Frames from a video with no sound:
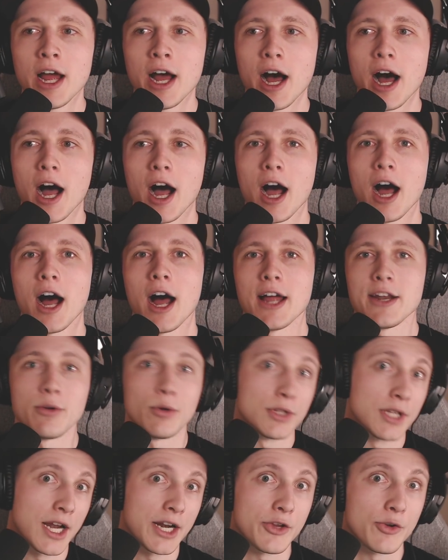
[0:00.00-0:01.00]
I know a
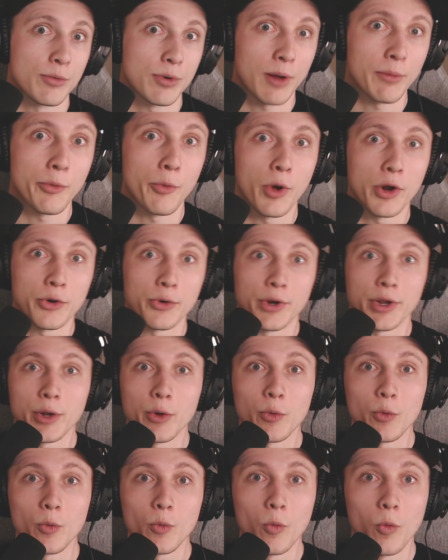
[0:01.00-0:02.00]
lot of you are probably
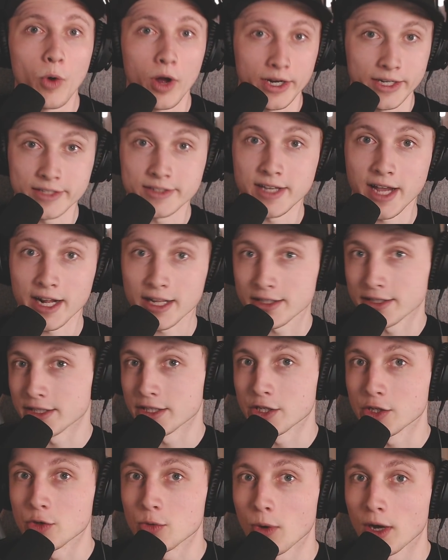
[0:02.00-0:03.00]
wondering, what exactly
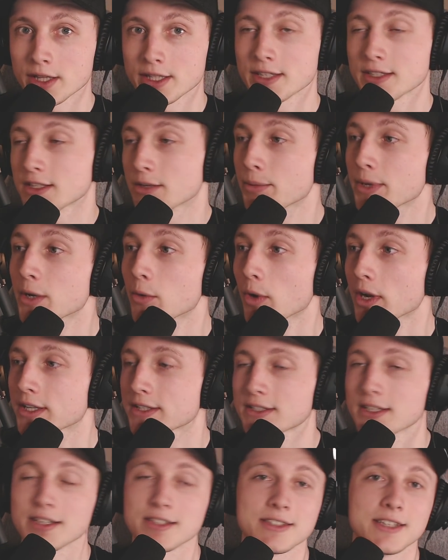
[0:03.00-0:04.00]
do you want this to be? What is
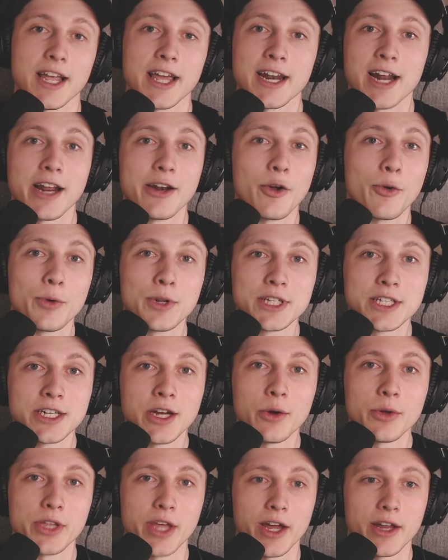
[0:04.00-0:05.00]
this? And I don't really
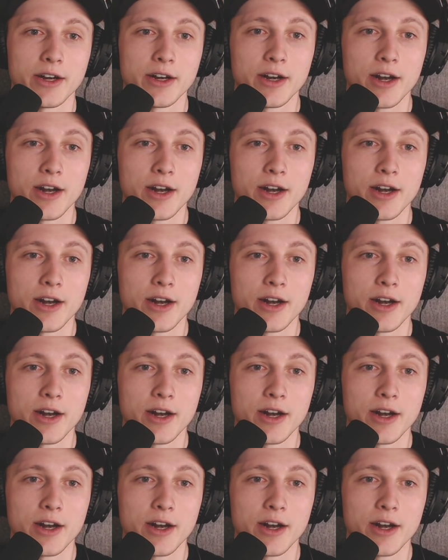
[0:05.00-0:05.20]
know yet.